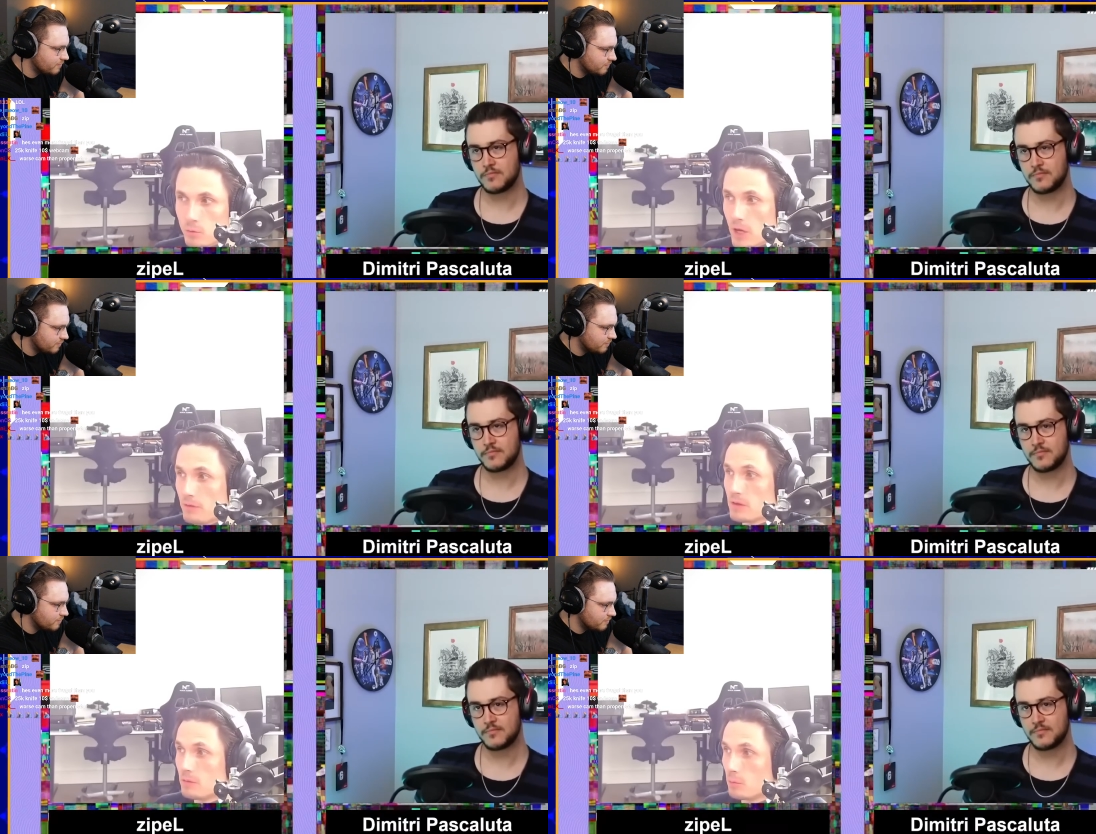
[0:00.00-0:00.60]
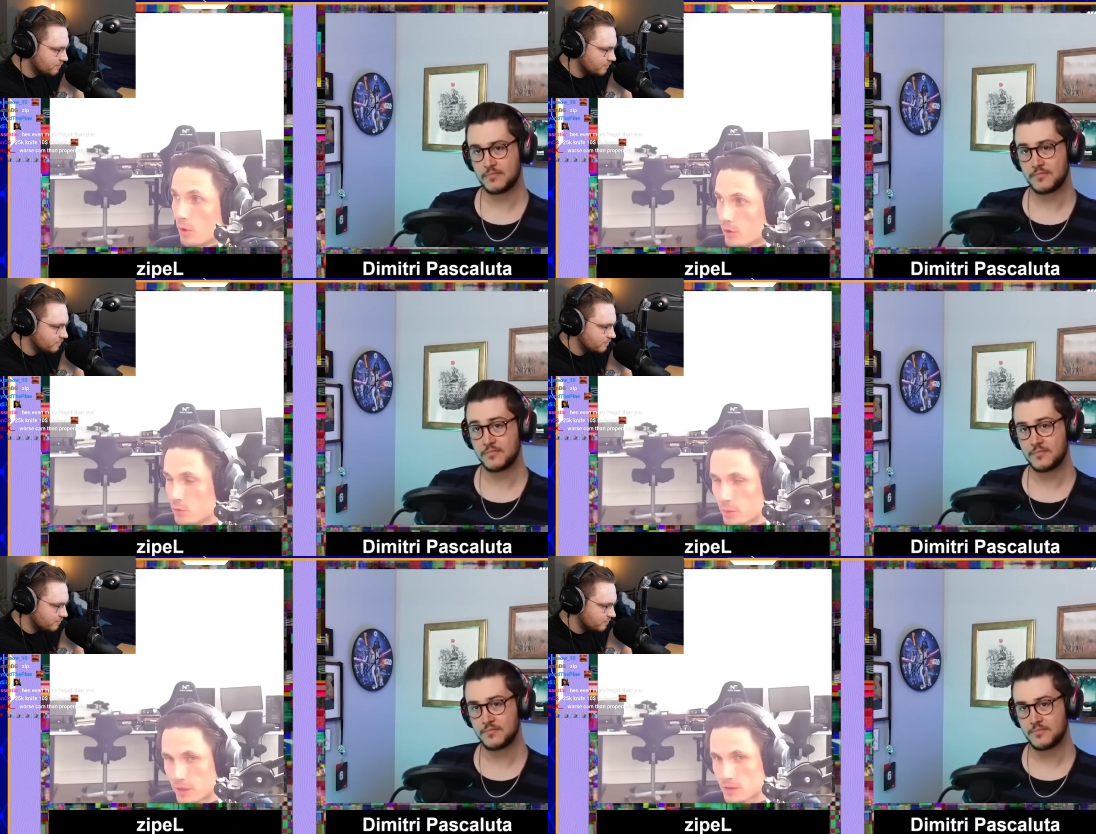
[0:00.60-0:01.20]
Speaker 1: We have even more
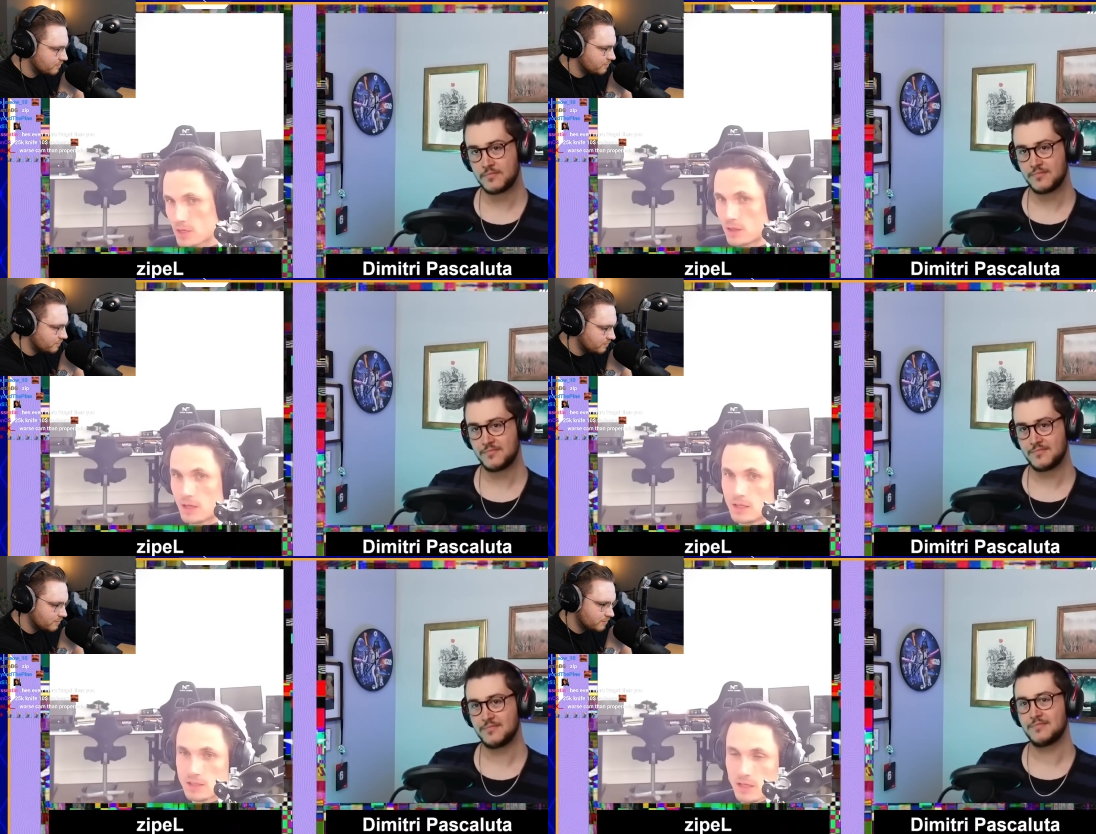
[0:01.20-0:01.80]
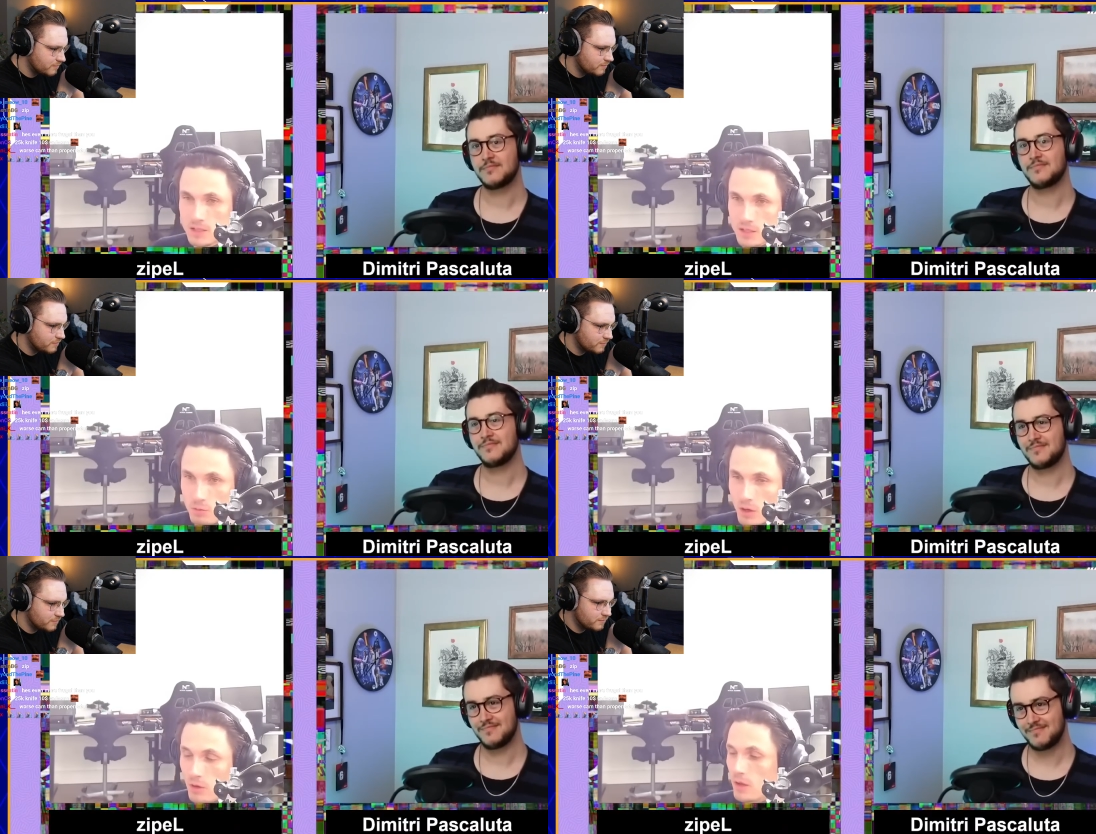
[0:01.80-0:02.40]
new players, and they need skins
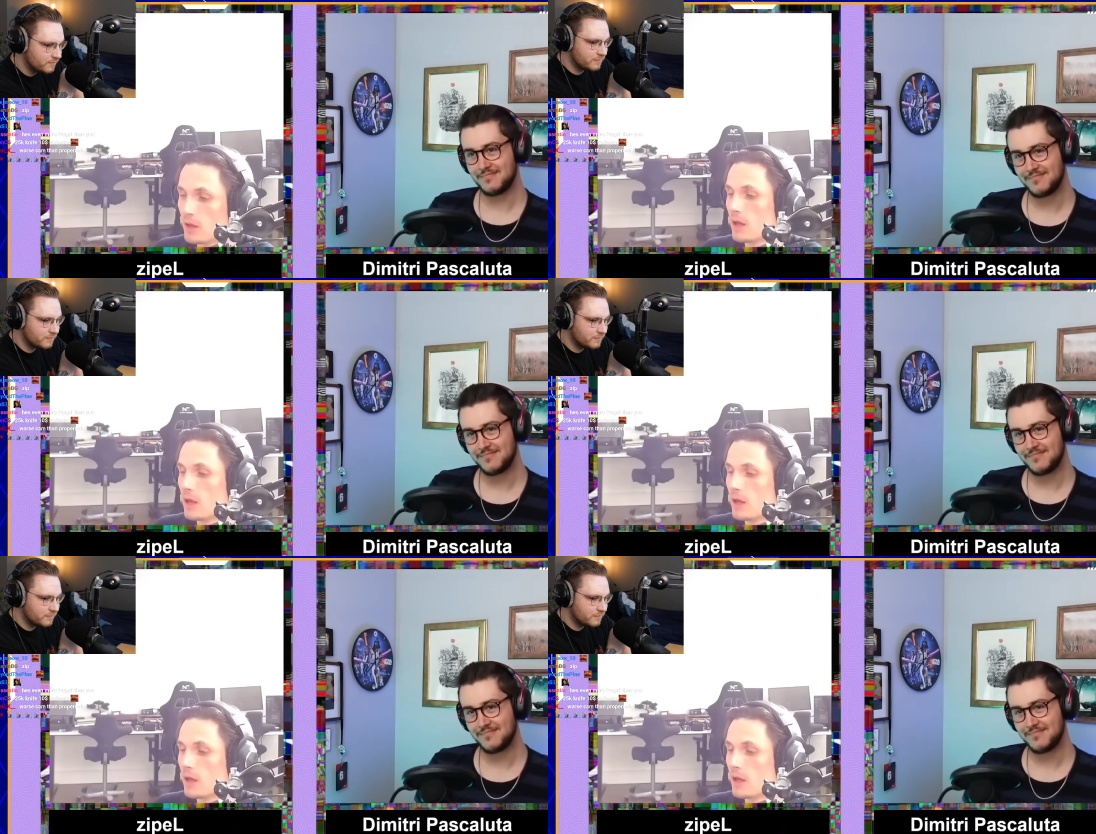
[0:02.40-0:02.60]
as well.